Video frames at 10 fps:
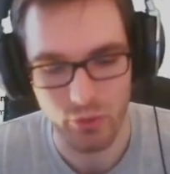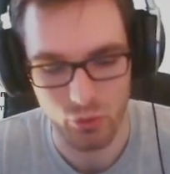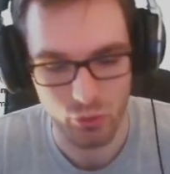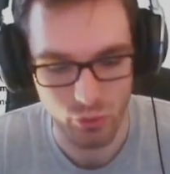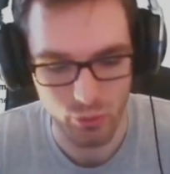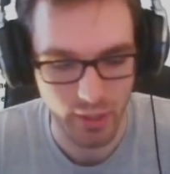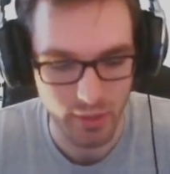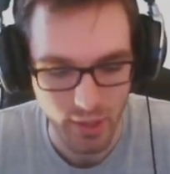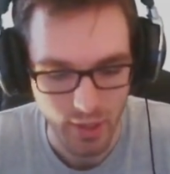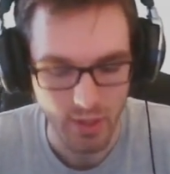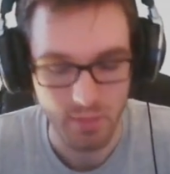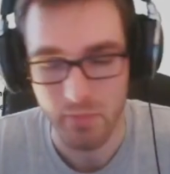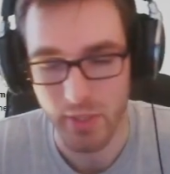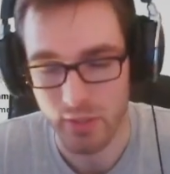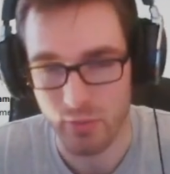So to do that,
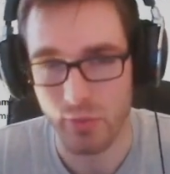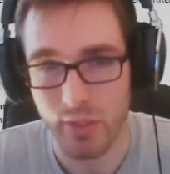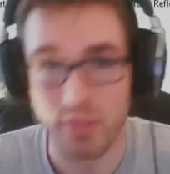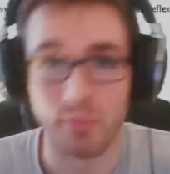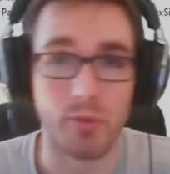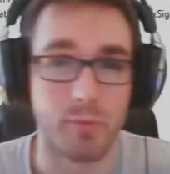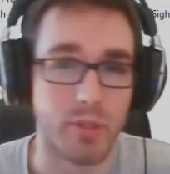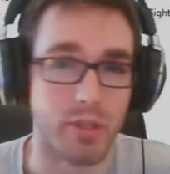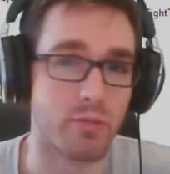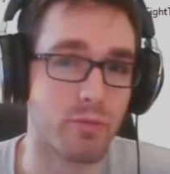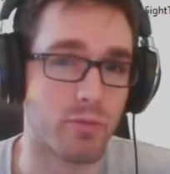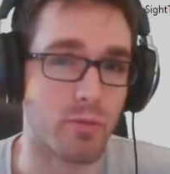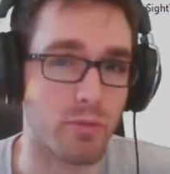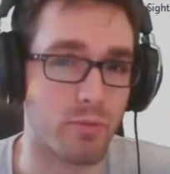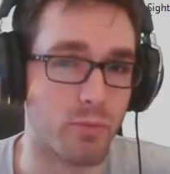it's really simple. If
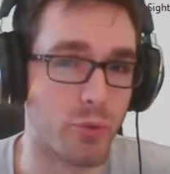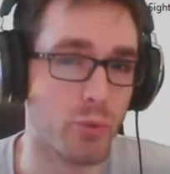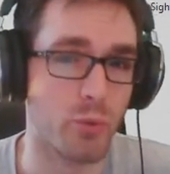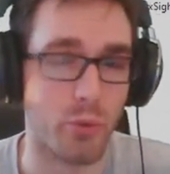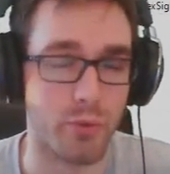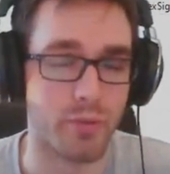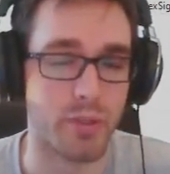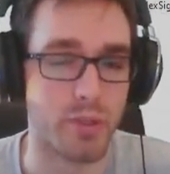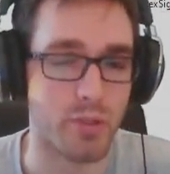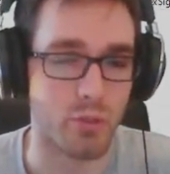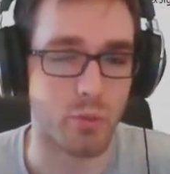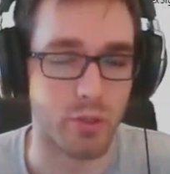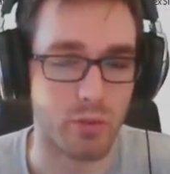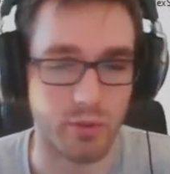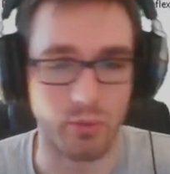u or v is
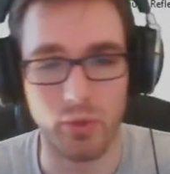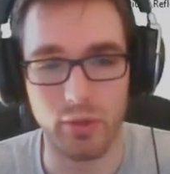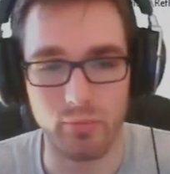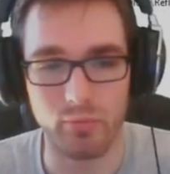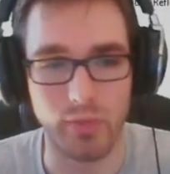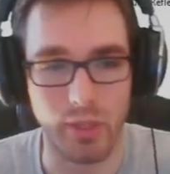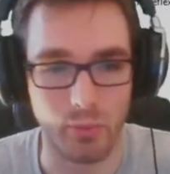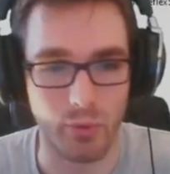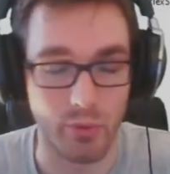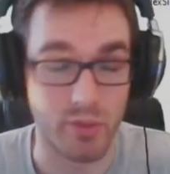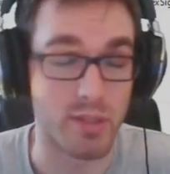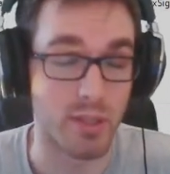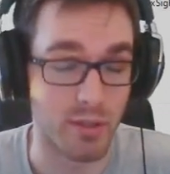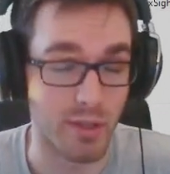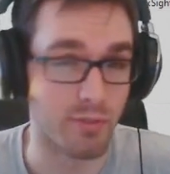greater than 1, then we're going to
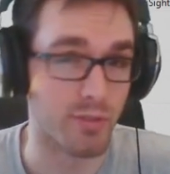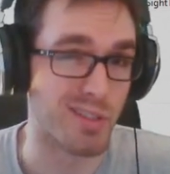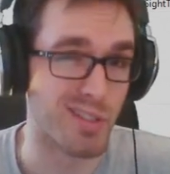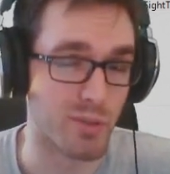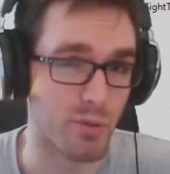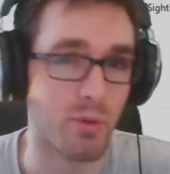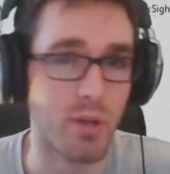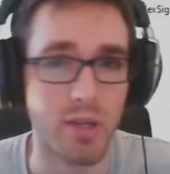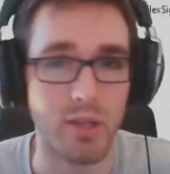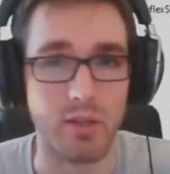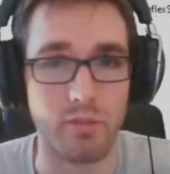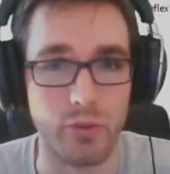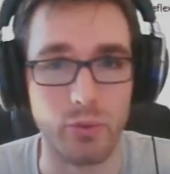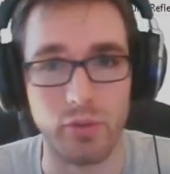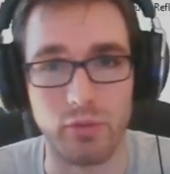set the alpha to 0. If
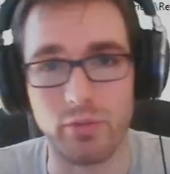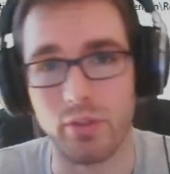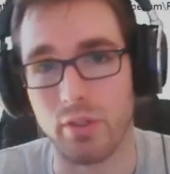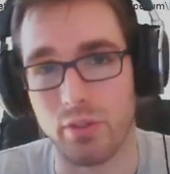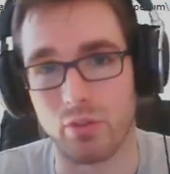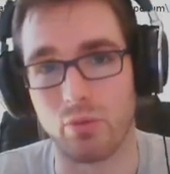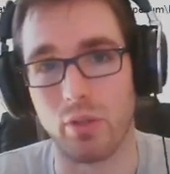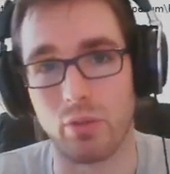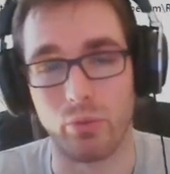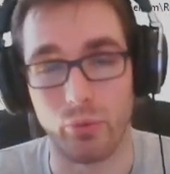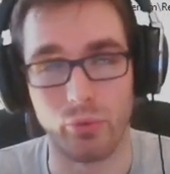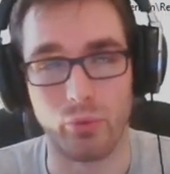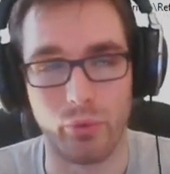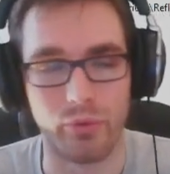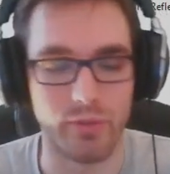u and v is greater, u
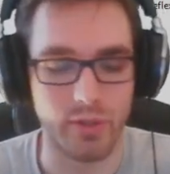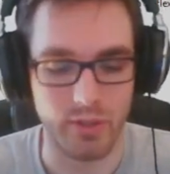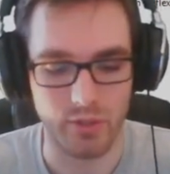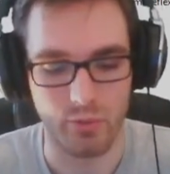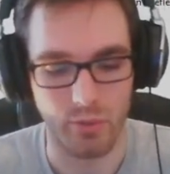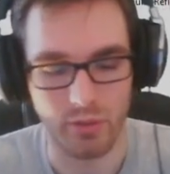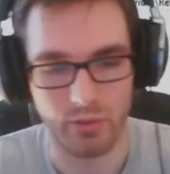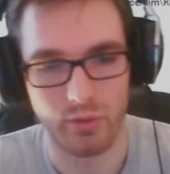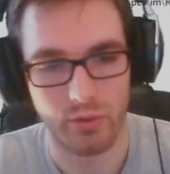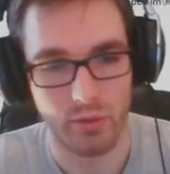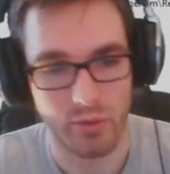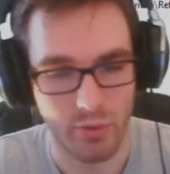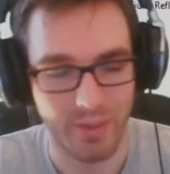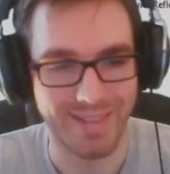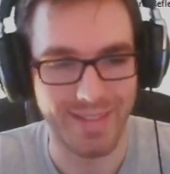or v is greater, or
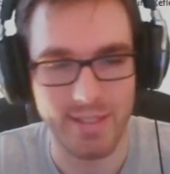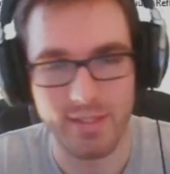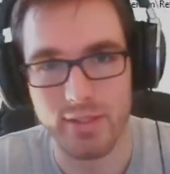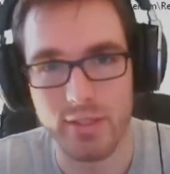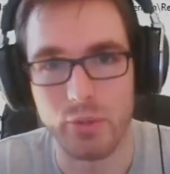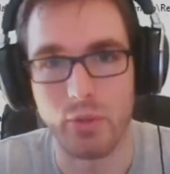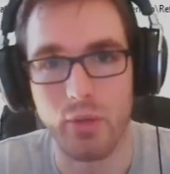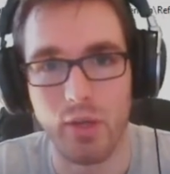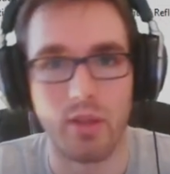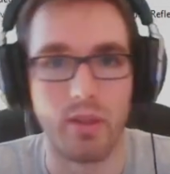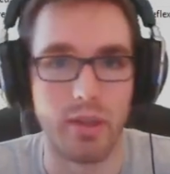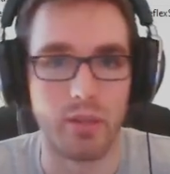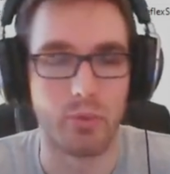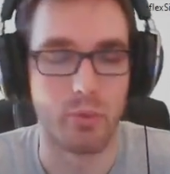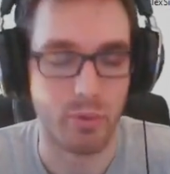sorry, less than 0, then
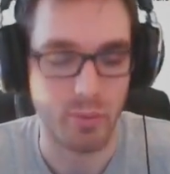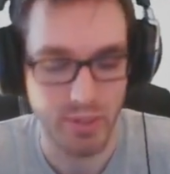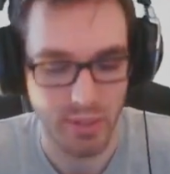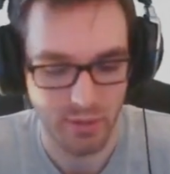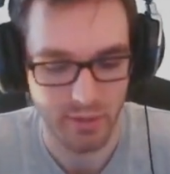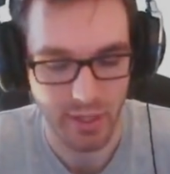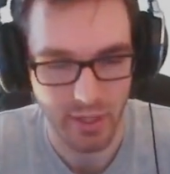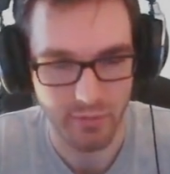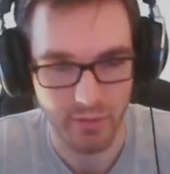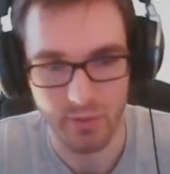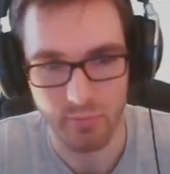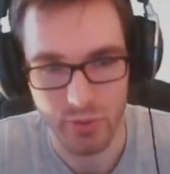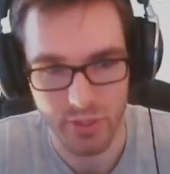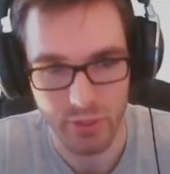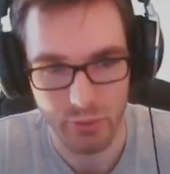we're going to be setting the alpha
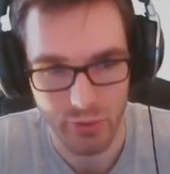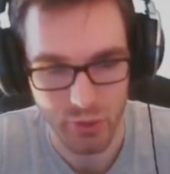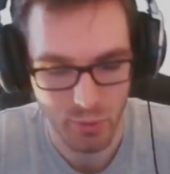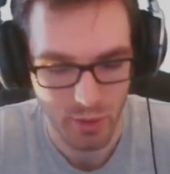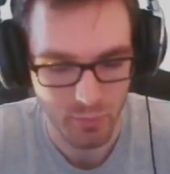to 0 as well.